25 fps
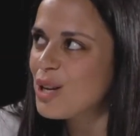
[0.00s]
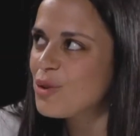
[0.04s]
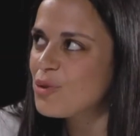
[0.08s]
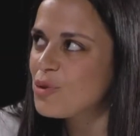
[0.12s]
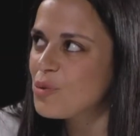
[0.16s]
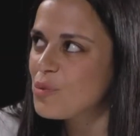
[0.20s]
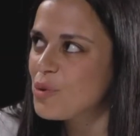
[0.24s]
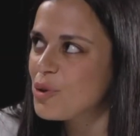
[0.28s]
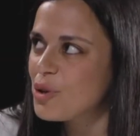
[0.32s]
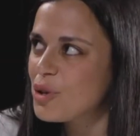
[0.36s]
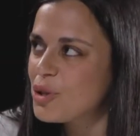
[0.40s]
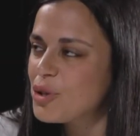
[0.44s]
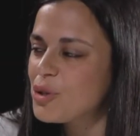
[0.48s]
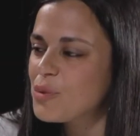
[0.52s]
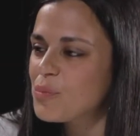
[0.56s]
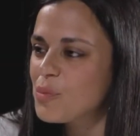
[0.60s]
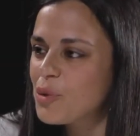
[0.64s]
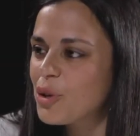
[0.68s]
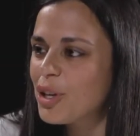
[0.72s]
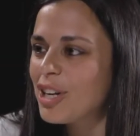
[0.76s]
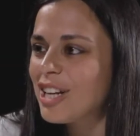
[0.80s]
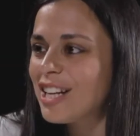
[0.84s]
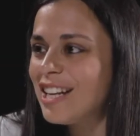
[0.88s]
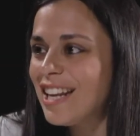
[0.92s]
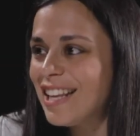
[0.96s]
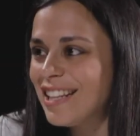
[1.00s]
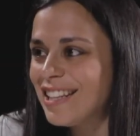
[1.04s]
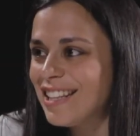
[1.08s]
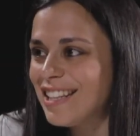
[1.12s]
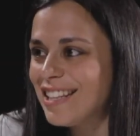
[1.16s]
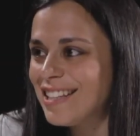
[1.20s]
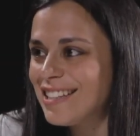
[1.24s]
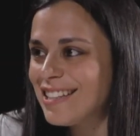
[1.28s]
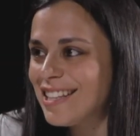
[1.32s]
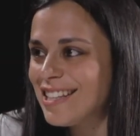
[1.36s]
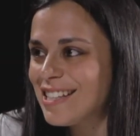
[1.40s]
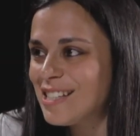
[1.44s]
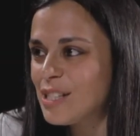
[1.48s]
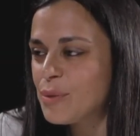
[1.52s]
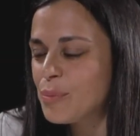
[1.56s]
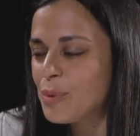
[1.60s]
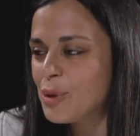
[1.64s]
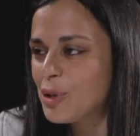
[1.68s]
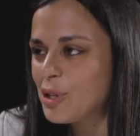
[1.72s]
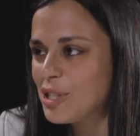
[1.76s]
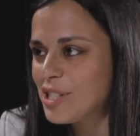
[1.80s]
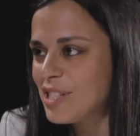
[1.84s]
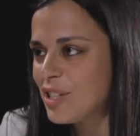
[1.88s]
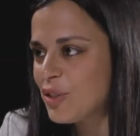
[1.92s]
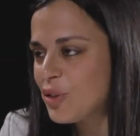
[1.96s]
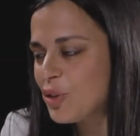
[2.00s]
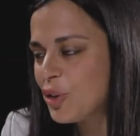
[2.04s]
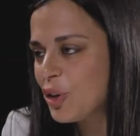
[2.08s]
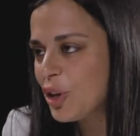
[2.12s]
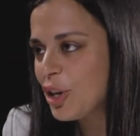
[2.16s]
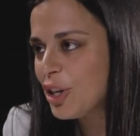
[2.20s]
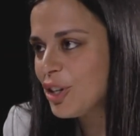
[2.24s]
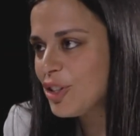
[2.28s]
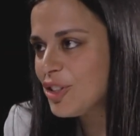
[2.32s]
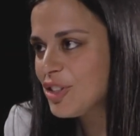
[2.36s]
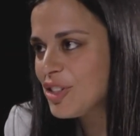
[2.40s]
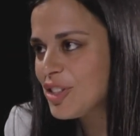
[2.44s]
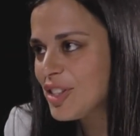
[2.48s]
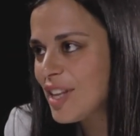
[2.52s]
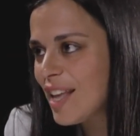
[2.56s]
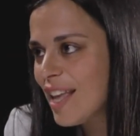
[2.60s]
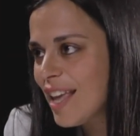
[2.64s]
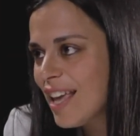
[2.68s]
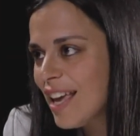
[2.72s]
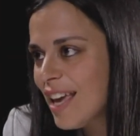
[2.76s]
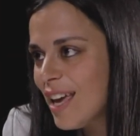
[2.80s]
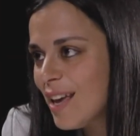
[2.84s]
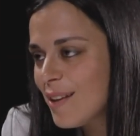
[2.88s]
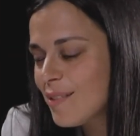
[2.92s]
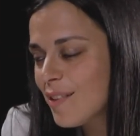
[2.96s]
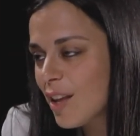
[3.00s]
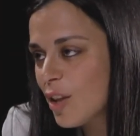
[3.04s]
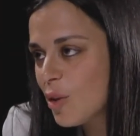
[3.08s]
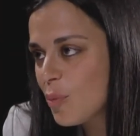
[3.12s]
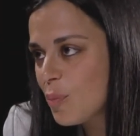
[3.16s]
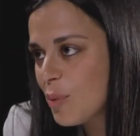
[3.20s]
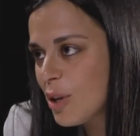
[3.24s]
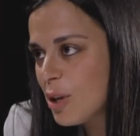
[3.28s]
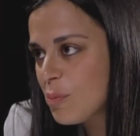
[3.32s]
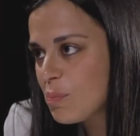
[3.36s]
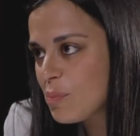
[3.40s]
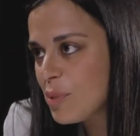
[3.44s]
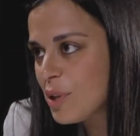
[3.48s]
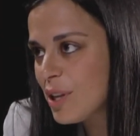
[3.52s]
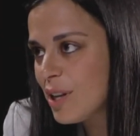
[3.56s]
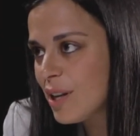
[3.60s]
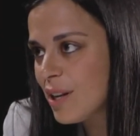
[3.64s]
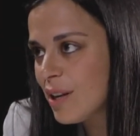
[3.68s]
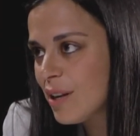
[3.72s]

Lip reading: towards more cleanliness, because it hurts that people.